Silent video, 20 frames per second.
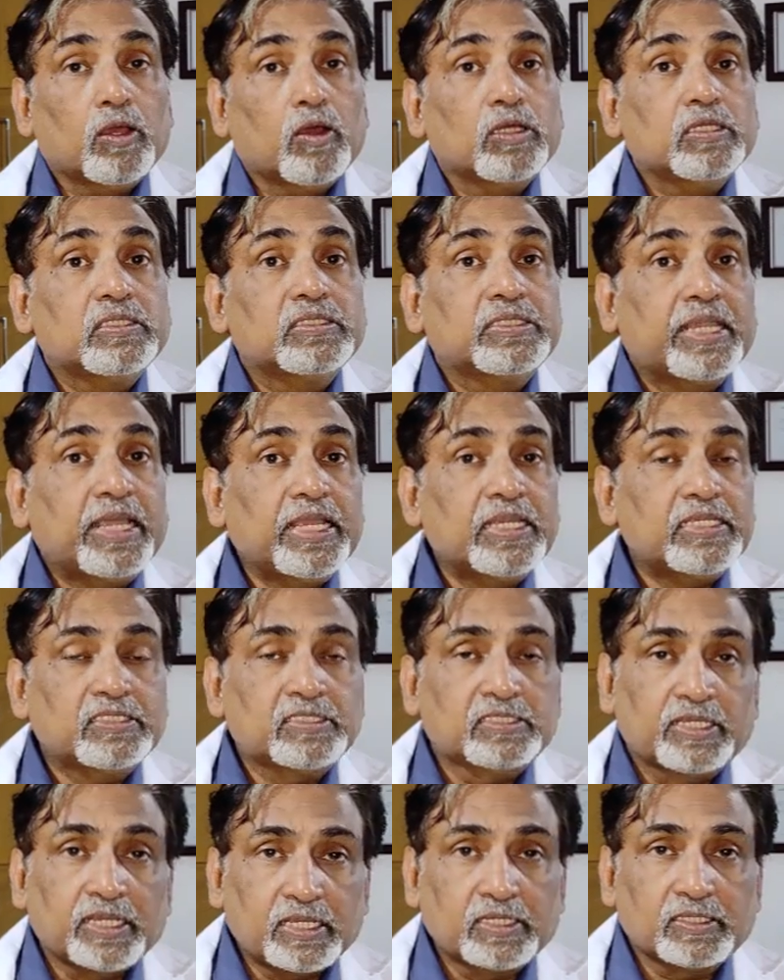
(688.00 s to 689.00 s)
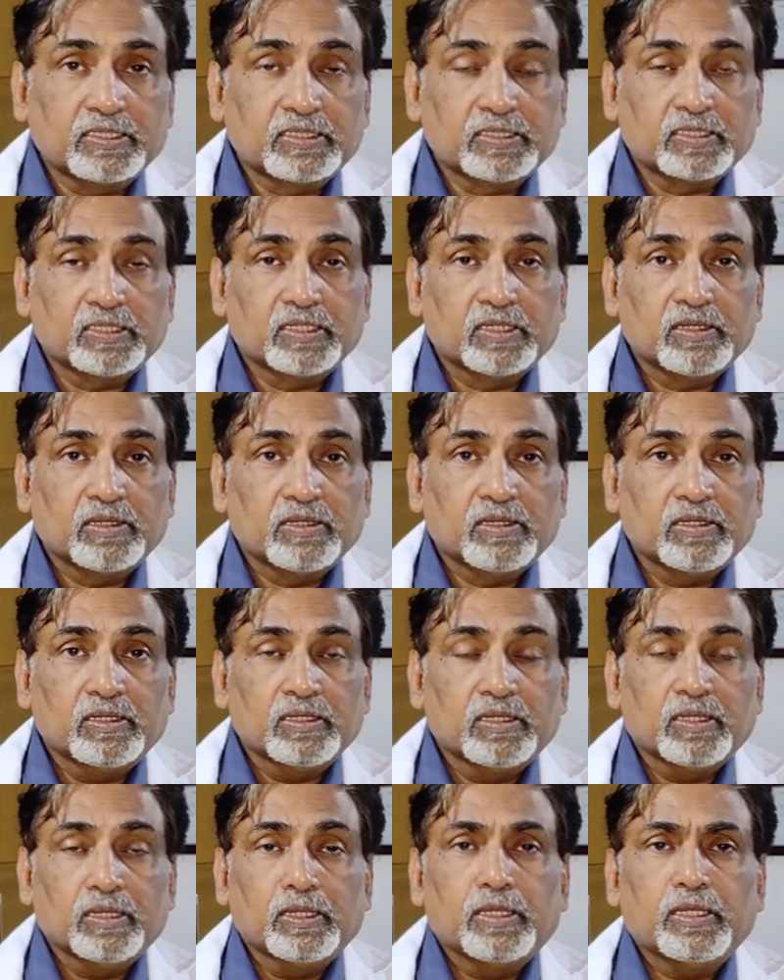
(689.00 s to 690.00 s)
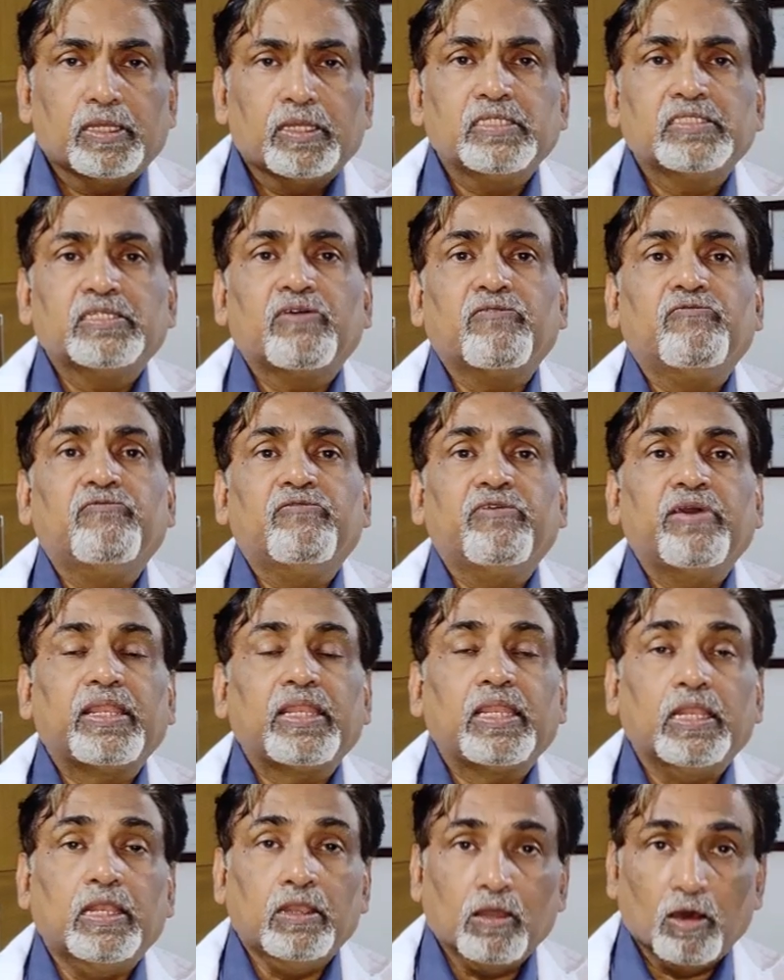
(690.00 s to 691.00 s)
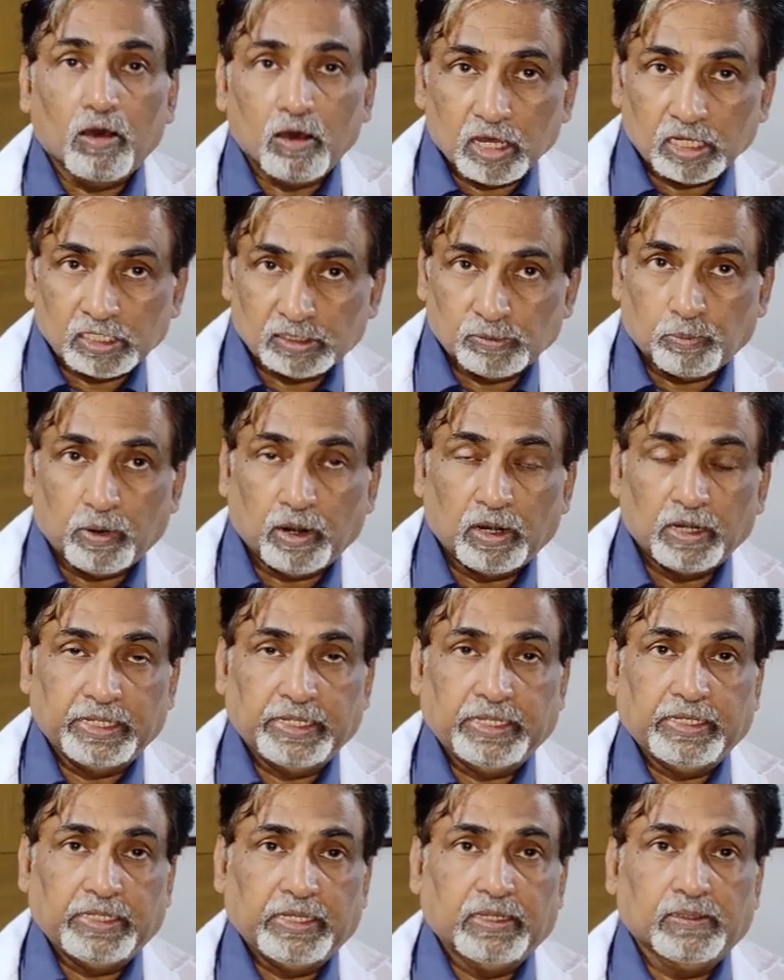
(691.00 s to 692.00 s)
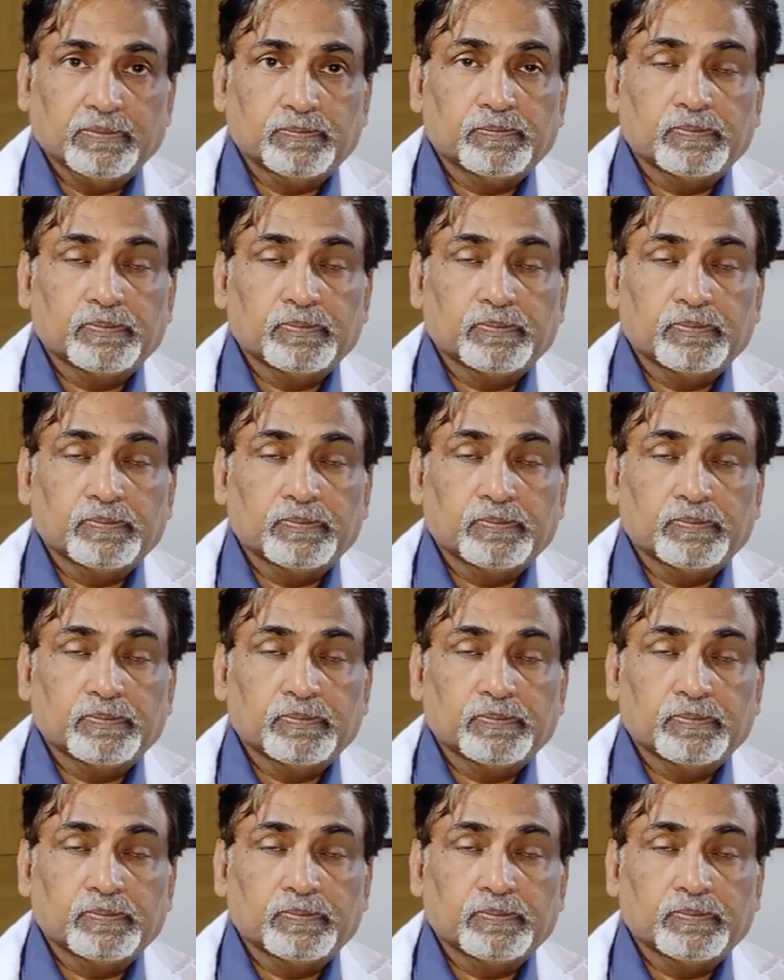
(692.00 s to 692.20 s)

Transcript: Stage 6 is a very large bald area.